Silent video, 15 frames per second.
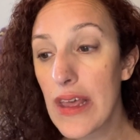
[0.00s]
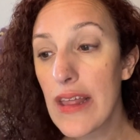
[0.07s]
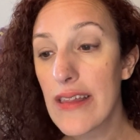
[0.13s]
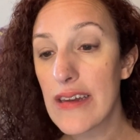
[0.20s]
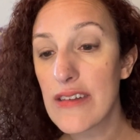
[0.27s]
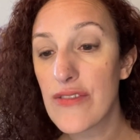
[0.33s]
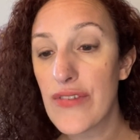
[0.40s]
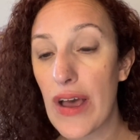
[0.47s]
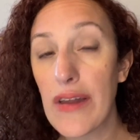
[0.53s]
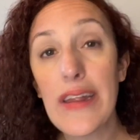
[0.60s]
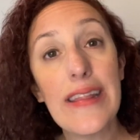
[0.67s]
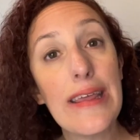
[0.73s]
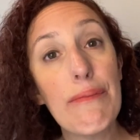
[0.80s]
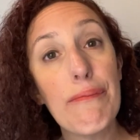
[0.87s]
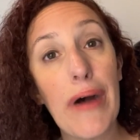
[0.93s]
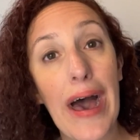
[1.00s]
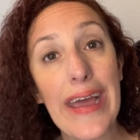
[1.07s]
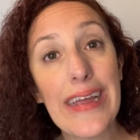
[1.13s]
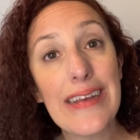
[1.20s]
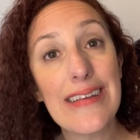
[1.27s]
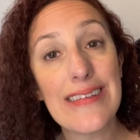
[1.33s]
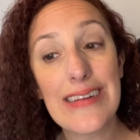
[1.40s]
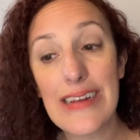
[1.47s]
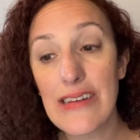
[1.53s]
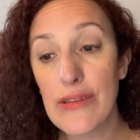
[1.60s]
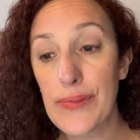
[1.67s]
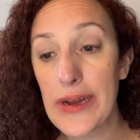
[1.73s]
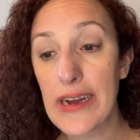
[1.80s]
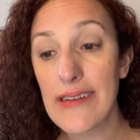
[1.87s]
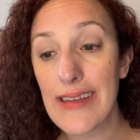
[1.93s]
that is found in the My Disney
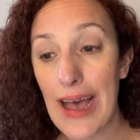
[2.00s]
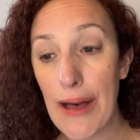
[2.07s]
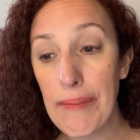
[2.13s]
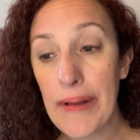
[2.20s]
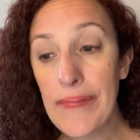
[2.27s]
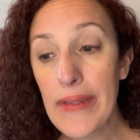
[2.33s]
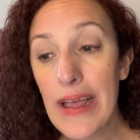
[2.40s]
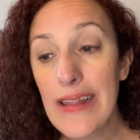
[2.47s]
Experience app